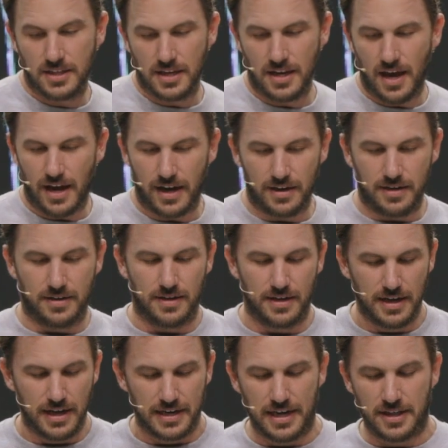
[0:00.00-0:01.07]
the night.
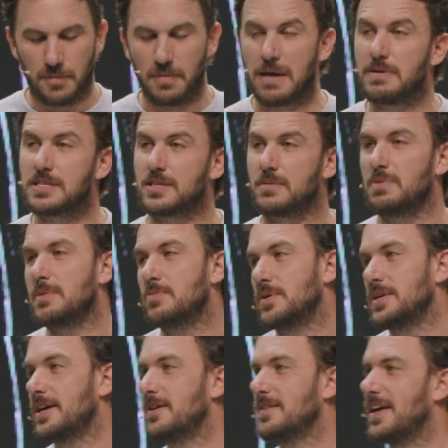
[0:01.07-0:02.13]
Now, there may be some people
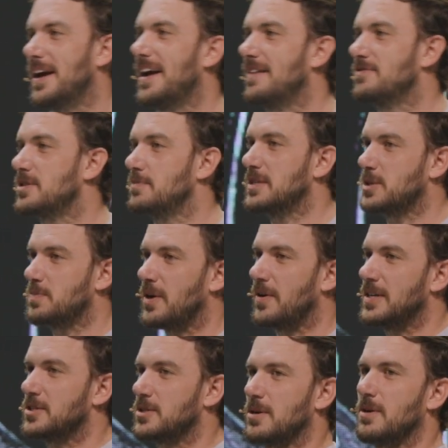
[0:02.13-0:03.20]
in here that have some
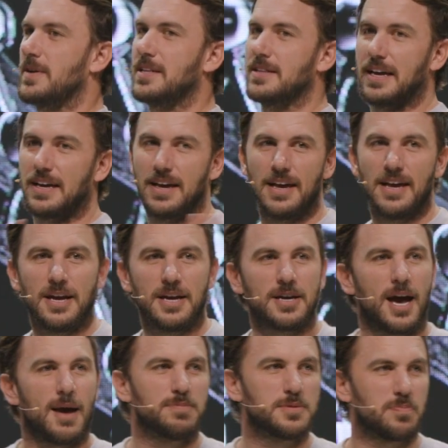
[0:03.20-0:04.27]
experience throwing like
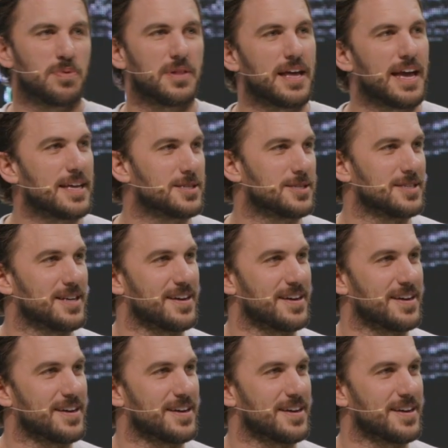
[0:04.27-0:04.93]
cups, plates,